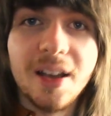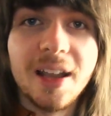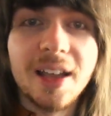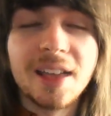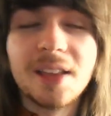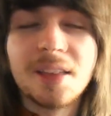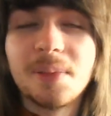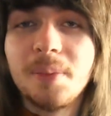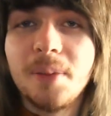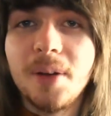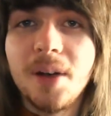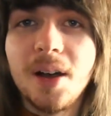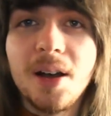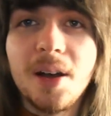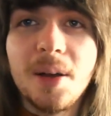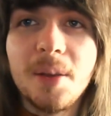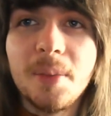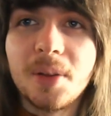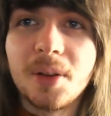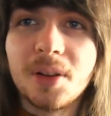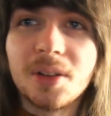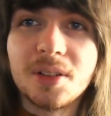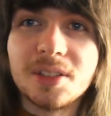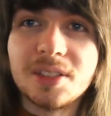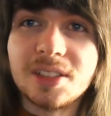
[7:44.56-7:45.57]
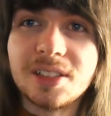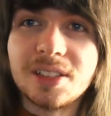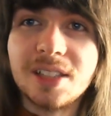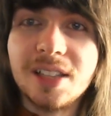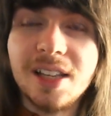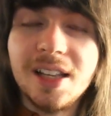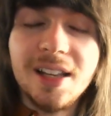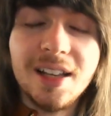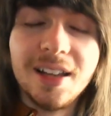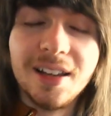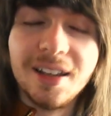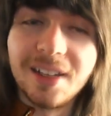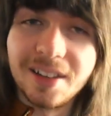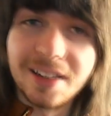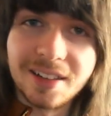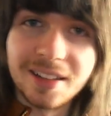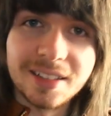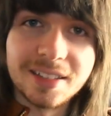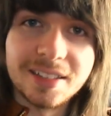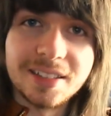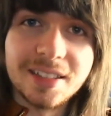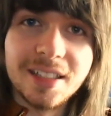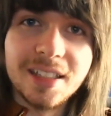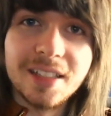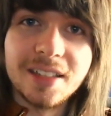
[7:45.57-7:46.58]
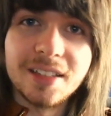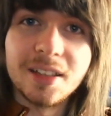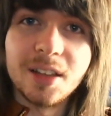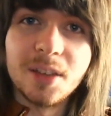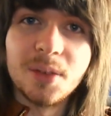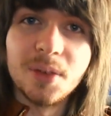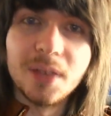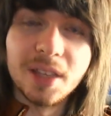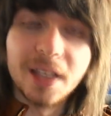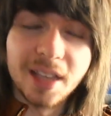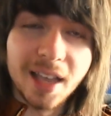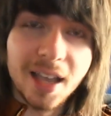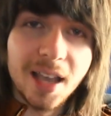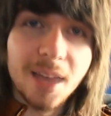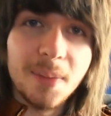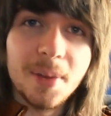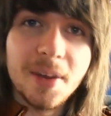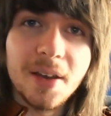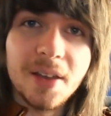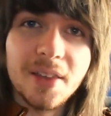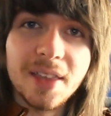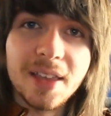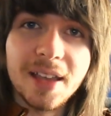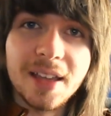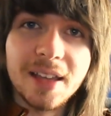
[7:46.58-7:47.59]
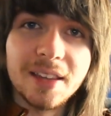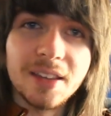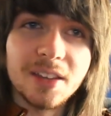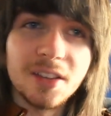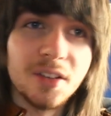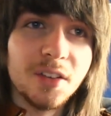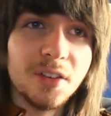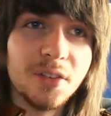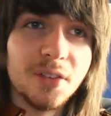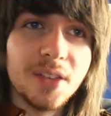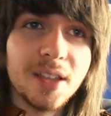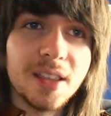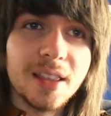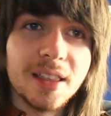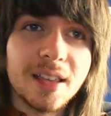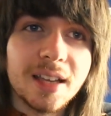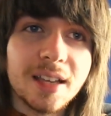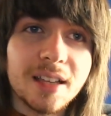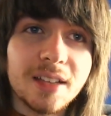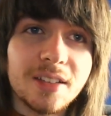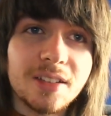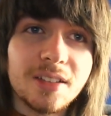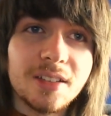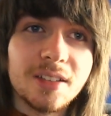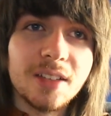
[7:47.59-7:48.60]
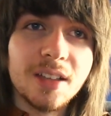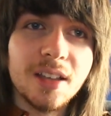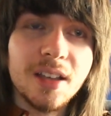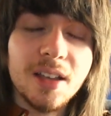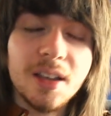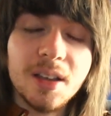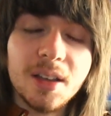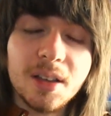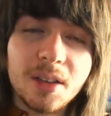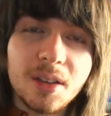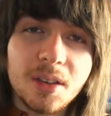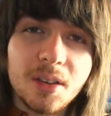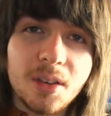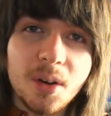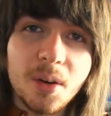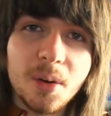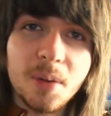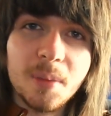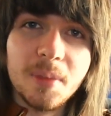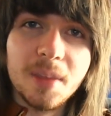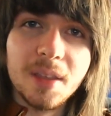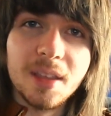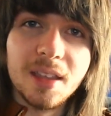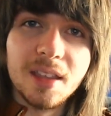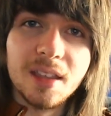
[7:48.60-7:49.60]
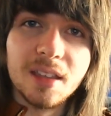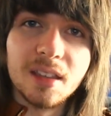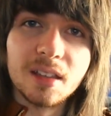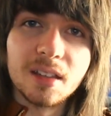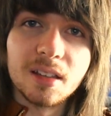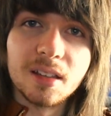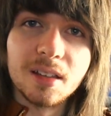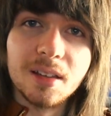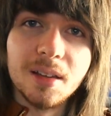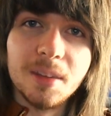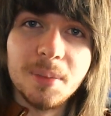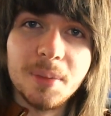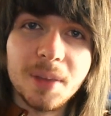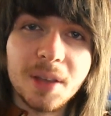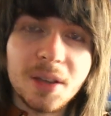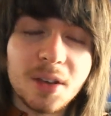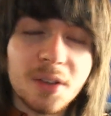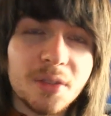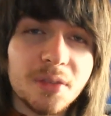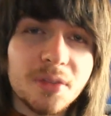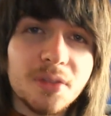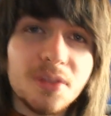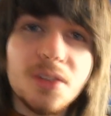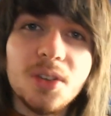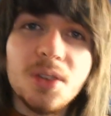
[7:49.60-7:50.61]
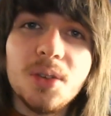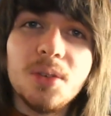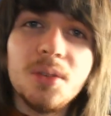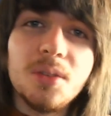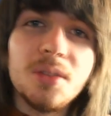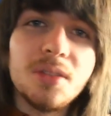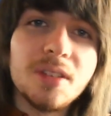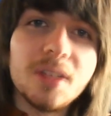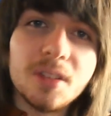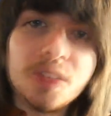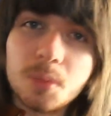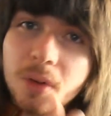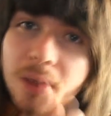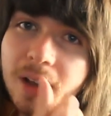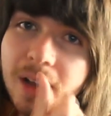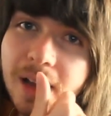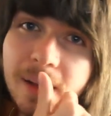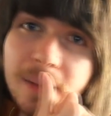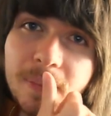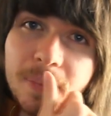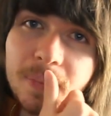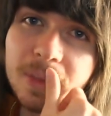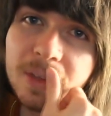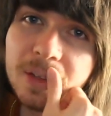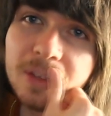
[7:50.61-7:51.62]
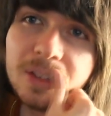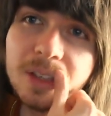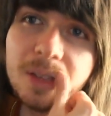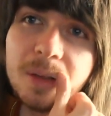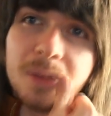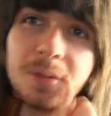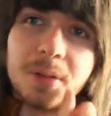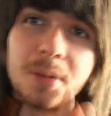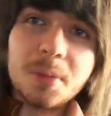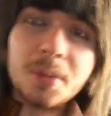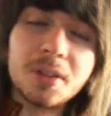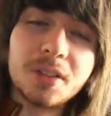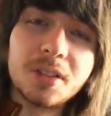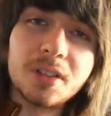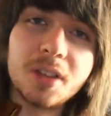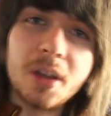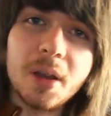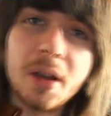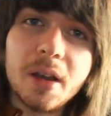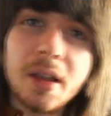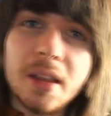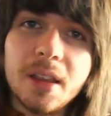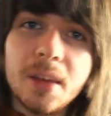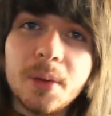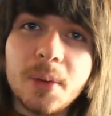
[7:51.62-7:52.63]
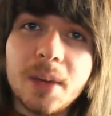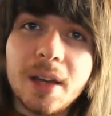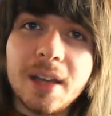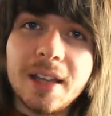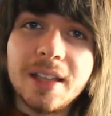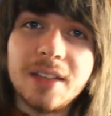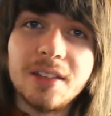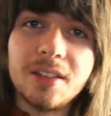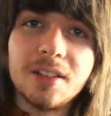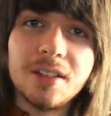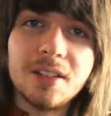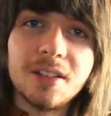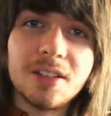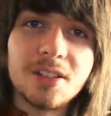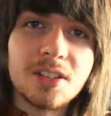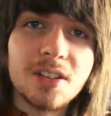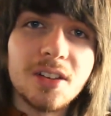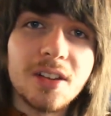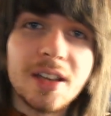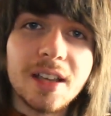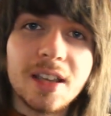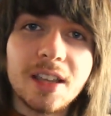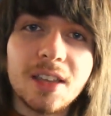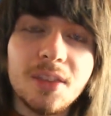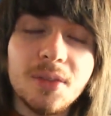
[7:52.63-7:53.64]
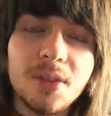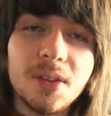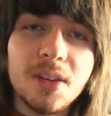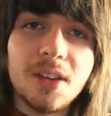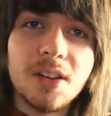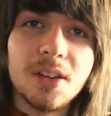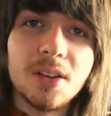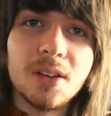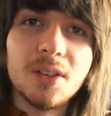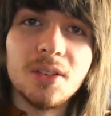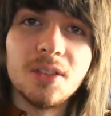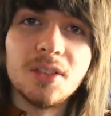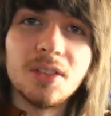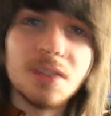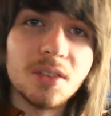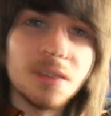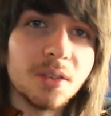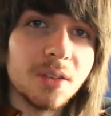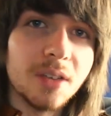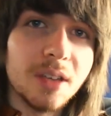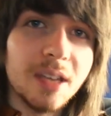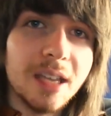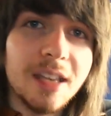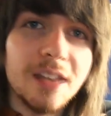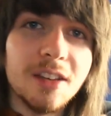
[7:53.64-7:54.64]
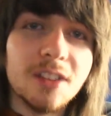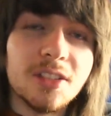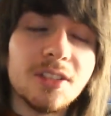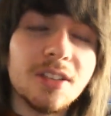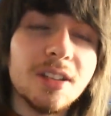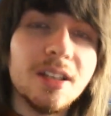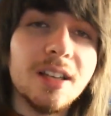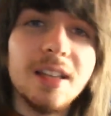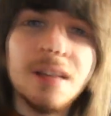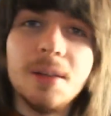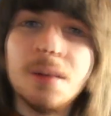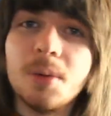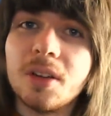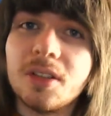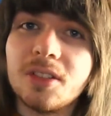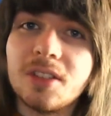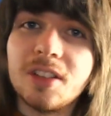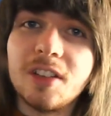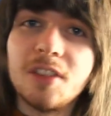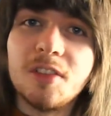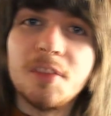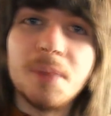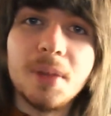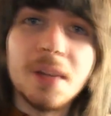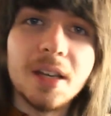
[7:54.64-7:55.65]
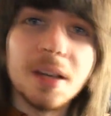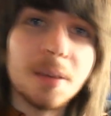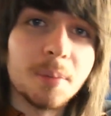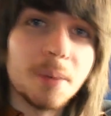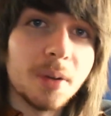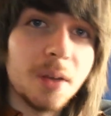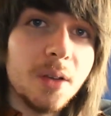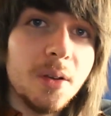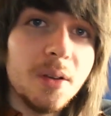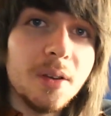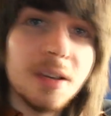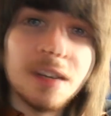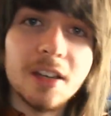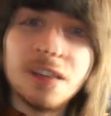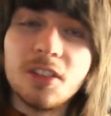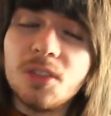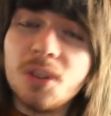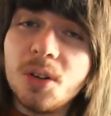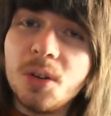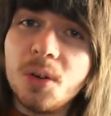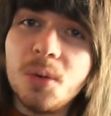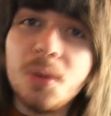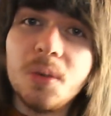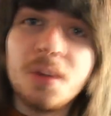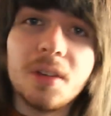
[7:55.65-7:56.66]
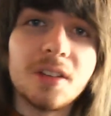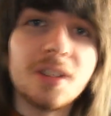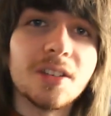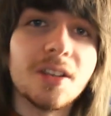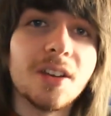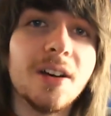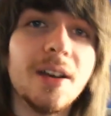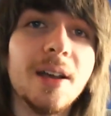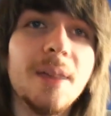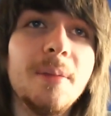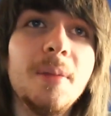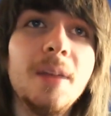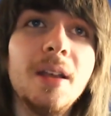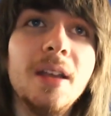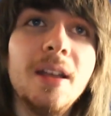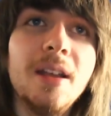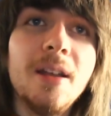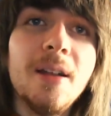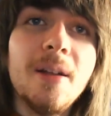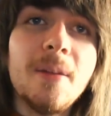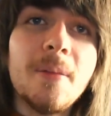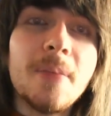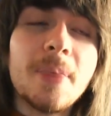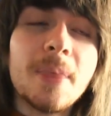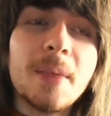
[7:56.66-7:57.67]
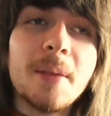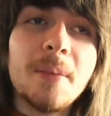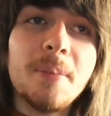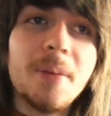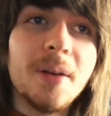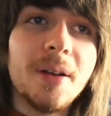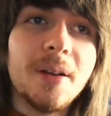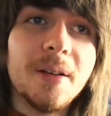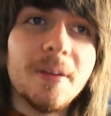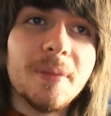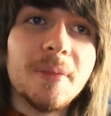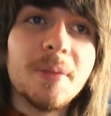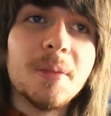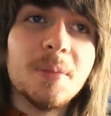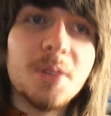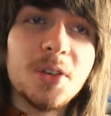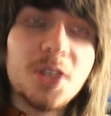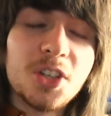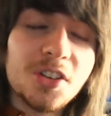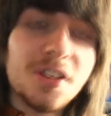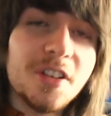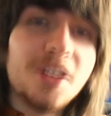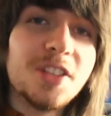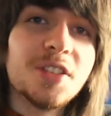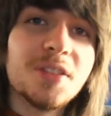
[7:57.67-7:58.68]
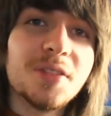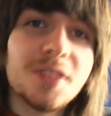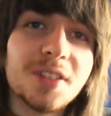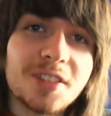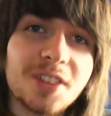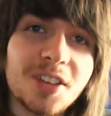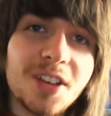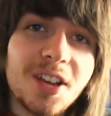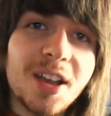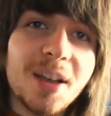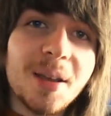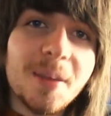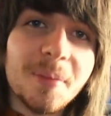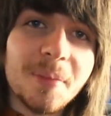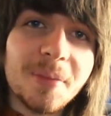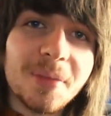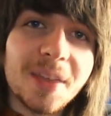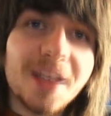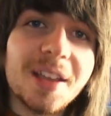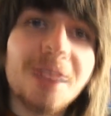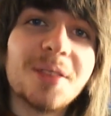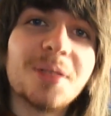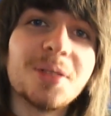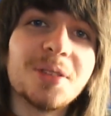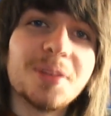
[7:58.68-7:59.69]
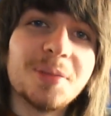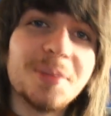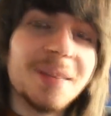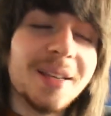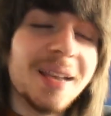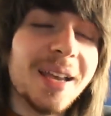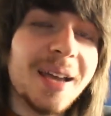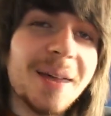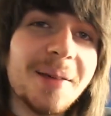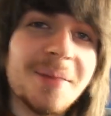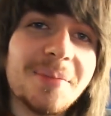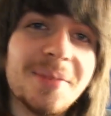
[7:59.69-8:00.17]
like bar, because like I said, I don't really care about that. The only thing that's got me a bit confused is why someone would go out of their way to dislike the videos instantly once they've been uploaded. It's not all the time, but majority of the time that's what's been